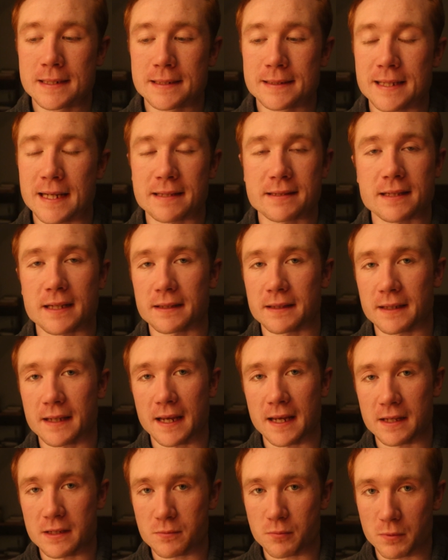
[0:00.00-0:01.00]
That's not the
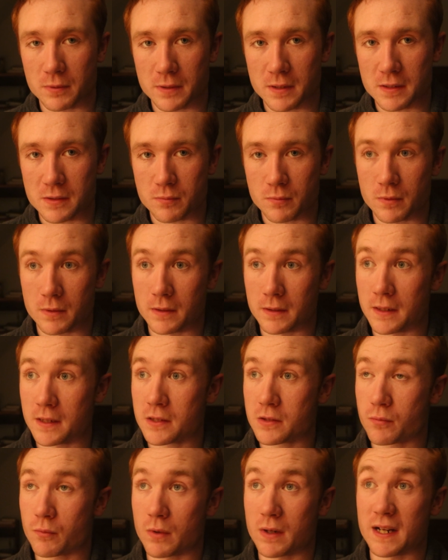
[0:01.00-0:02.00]
case with this one.
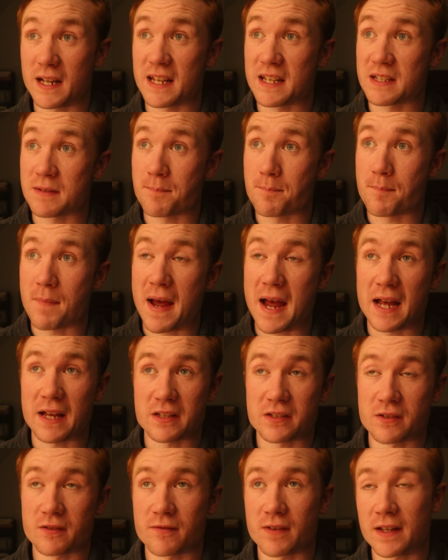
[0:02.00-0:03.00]
This one is
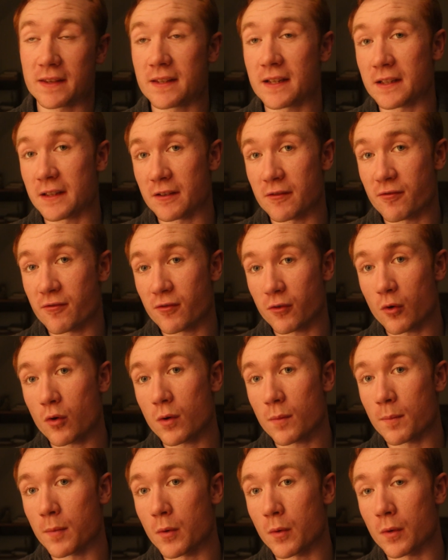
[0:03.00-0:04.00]
massive. I think the
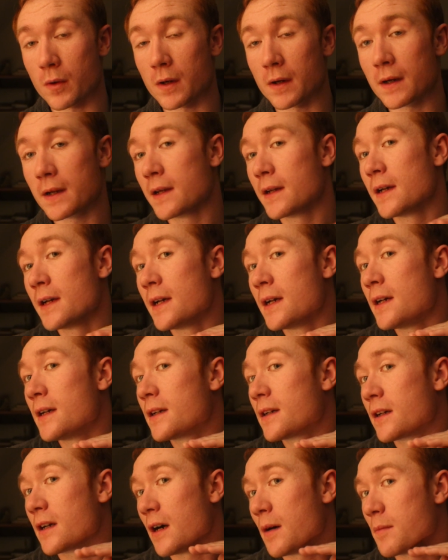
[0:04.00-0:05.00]
floorboard
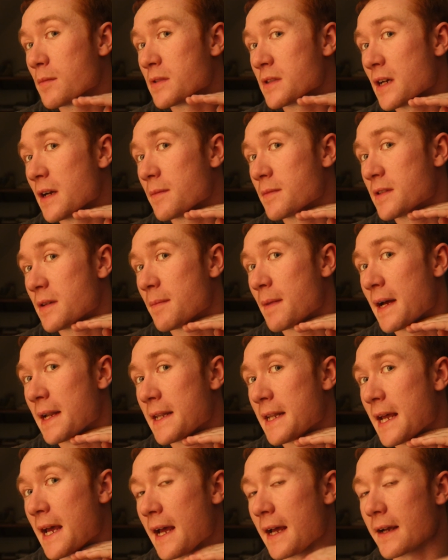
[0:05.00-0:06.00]
comes up to my
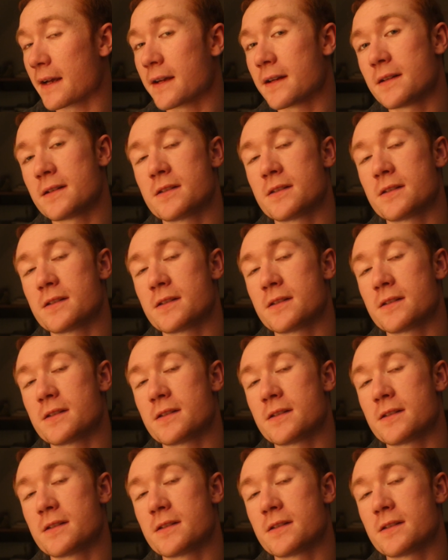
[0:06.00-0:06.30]
neck.